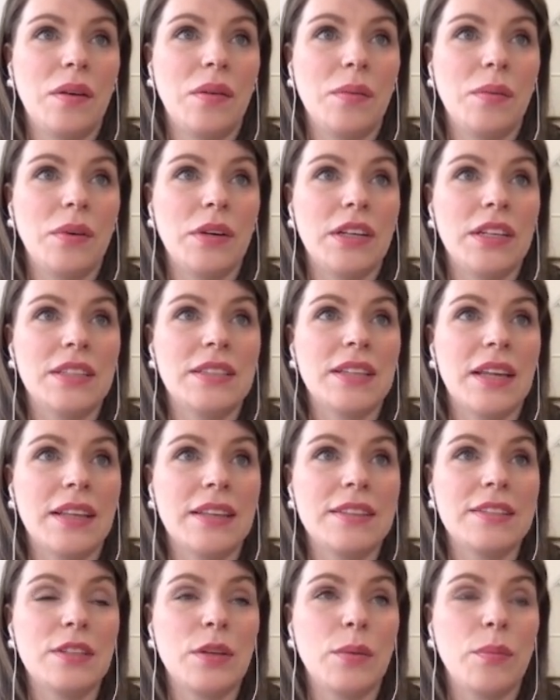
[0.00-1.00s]
We're going to
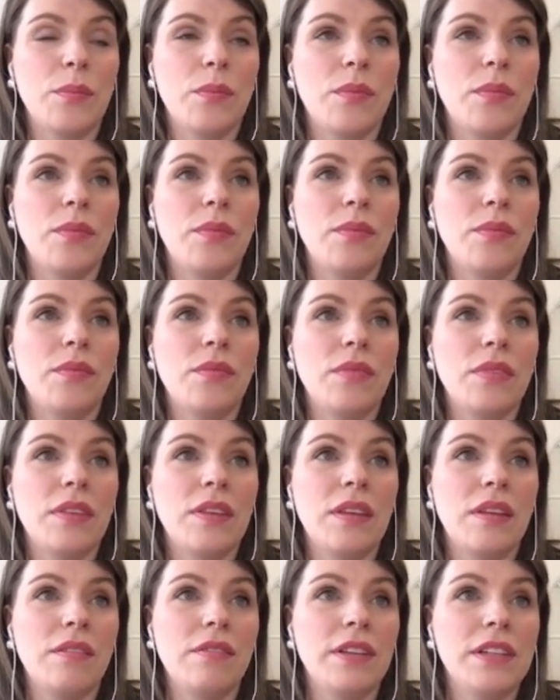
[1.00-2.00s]
set some
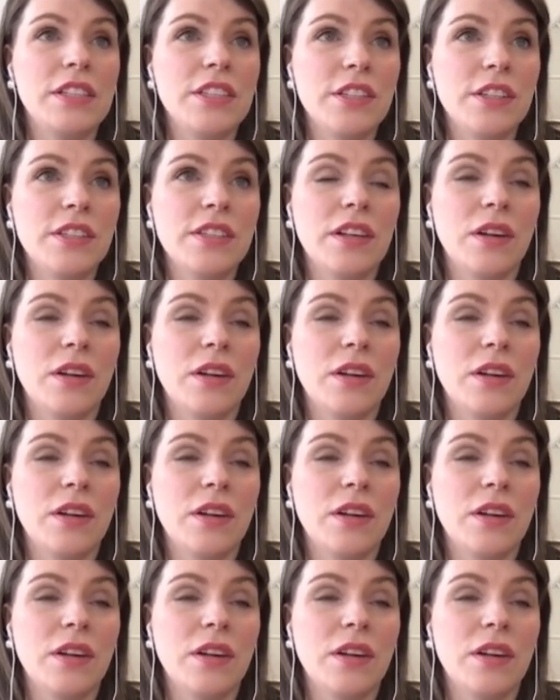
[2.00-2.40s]
filters